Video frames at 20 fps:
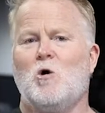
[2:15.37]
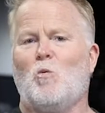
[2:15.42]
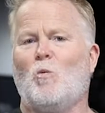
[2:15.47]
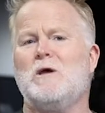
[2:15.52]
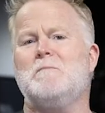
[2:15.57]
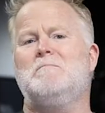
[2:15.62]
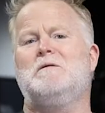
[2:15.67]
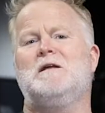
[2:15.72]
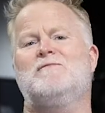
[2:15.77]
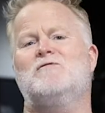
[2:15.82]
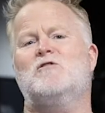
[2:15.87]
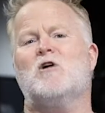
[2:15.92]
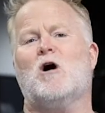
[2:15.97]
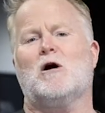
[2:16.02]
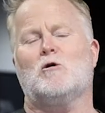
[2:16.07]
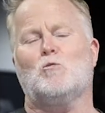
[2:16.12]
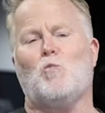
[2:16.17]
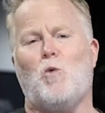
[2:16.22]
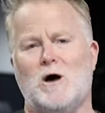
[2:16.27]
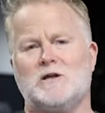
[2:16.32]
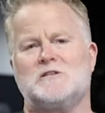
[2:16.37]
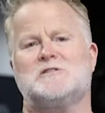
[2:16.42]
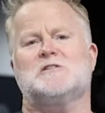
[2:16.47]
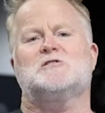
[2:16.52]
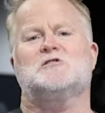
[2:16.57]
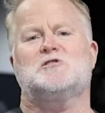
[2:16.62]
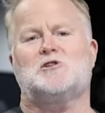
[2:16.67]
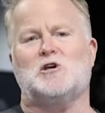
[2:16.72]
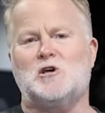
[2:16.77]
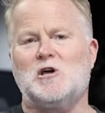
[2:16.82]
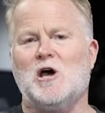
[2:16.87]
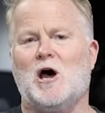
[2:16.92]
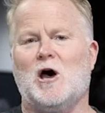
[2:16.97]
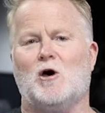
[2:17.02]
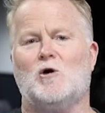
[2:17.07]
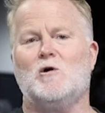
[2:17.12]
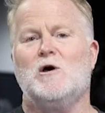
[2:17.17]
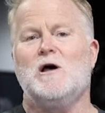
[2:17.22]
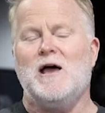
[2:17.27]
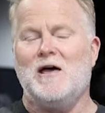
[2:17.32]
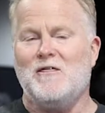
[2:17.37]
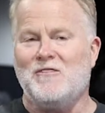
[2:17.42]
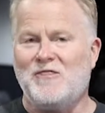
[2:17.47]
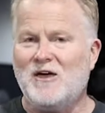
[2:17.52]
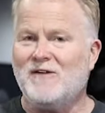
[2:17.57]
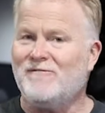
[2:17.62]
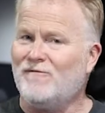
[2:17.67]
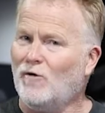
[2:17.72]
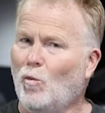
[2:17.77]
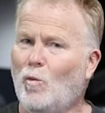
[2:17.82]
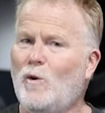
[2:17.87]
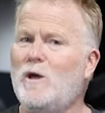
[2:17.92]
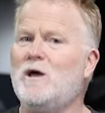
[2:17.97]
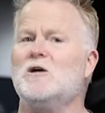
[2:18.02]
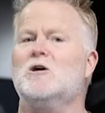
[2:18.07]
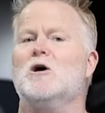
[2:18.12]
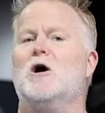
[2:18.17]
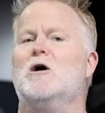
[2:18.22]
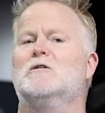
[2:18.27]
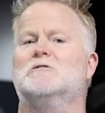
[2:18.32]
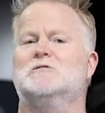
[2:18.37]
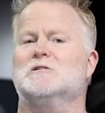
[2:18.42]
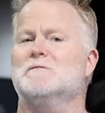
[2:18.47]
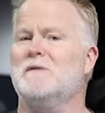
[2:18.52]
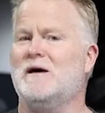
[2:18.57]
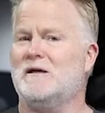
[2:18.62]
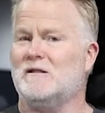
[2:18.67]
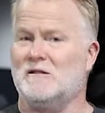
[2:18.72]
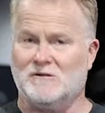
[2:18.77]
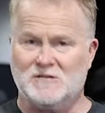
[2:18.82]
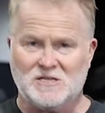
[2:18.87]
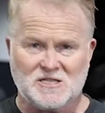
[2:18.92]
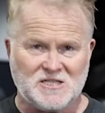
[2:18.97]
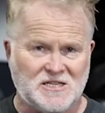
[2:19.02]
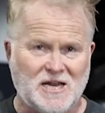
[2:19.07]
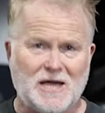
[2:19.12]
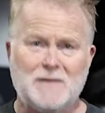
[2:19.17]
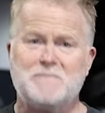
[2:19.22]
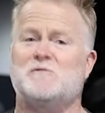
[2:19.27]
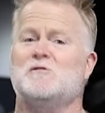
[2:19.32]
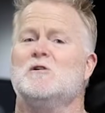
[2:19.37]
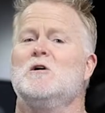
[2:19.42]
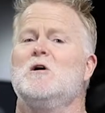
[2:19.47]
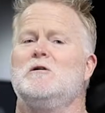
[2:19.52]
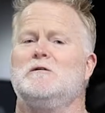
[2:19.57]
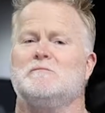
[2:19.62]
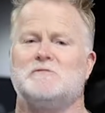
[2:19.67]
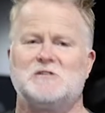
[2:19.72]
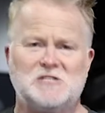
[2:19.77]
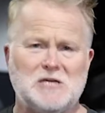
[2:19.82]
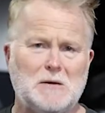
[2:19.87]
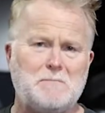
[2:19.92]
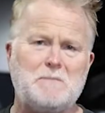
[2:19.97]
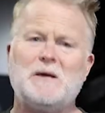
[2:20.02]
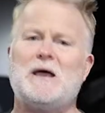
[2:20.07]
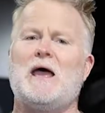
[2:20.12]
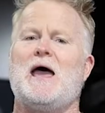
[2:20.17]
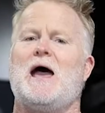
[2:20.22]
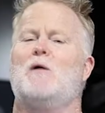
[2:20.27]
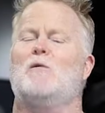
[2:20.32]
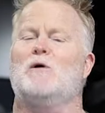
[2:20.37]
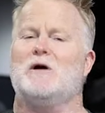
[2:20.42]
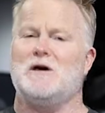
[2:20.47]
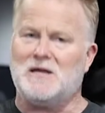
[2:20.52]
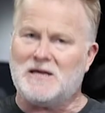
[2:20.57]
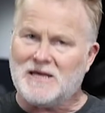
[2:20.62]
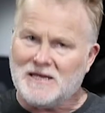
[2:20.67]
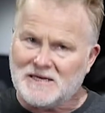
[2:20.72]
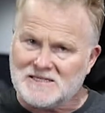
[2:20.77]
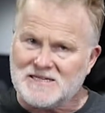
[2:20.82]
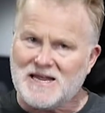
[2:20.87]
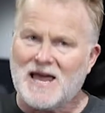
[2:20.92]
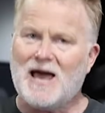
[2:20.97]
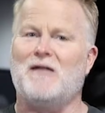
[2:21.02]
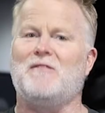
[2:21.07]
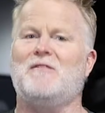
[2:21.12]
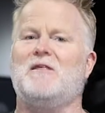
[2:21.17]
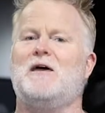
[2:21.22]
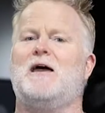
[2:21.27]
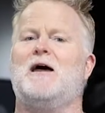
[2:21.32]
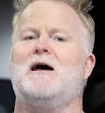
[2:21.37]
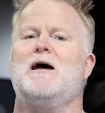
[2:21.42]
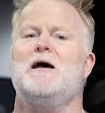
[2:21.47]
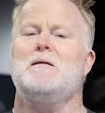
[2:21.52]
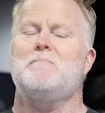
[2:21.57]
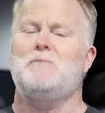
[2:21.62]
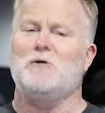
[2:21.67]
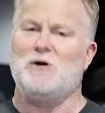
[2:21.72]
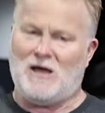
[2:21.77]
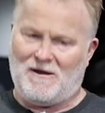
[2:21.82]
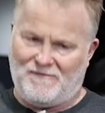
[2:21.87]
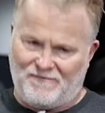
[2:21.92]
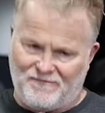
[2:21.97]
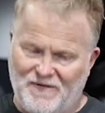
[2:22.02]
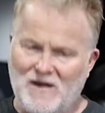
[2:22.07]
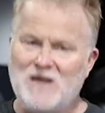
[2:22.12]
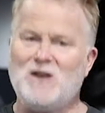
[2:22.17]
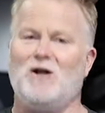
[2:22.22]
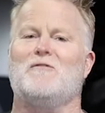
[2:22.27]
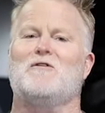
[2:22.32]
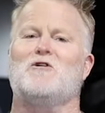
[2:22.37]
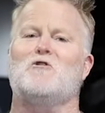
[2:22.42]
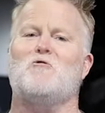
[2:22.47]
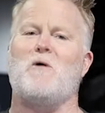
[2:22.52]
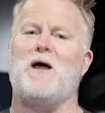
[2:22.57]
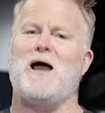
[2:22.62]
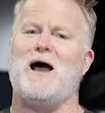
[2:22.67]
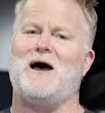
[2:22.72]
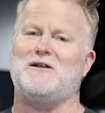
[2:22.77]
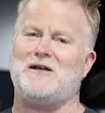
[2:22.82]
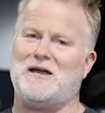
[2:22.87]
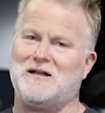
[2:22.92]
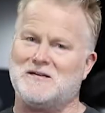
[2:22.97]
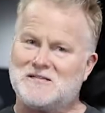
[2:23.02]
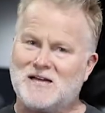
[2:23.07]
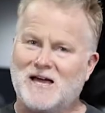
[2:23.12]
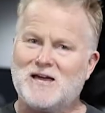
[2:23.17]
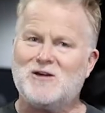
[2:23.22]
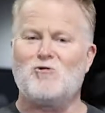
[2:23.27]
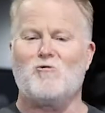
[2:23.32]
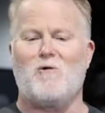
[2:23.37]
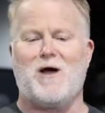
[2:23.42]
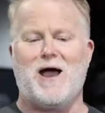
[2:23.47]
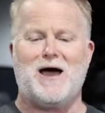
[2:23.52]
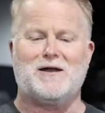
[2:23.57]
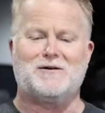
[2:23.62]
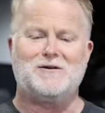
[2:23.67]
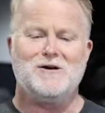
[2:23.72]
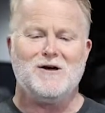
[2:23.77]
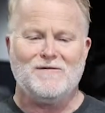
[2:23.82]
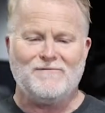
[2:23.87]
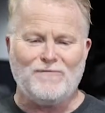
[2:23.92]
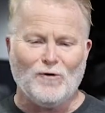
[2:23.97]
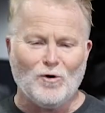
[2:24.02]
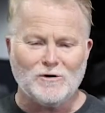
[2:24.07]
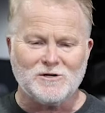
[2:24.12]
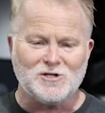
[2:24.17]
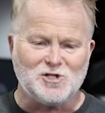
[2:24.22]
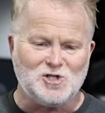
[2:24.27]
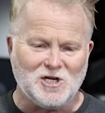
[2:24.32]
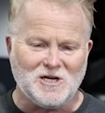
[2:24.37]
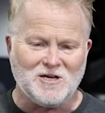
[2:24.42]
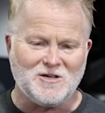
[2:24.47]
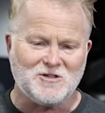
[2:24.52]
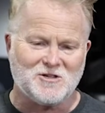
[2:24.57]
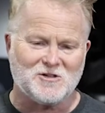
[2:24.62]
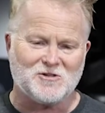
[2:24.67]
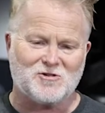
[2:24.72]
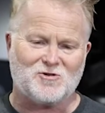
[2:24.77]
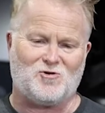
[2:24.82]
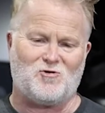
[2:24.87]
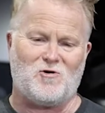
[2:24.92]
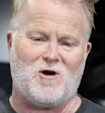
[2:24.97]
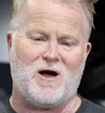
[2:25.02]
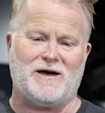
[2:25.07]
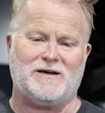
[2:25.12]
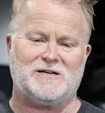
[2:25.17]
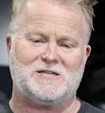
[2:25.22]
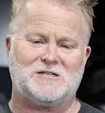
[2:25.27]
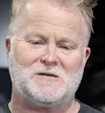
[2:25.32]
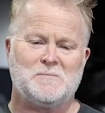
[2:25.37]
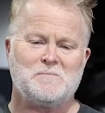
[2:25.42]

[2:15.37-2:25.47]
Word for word: We believe God wants us to go, and therefore we're going to make the steps of stepping out. We're going to get down there, put our feet on the ground, and take ground for Jesus Christ.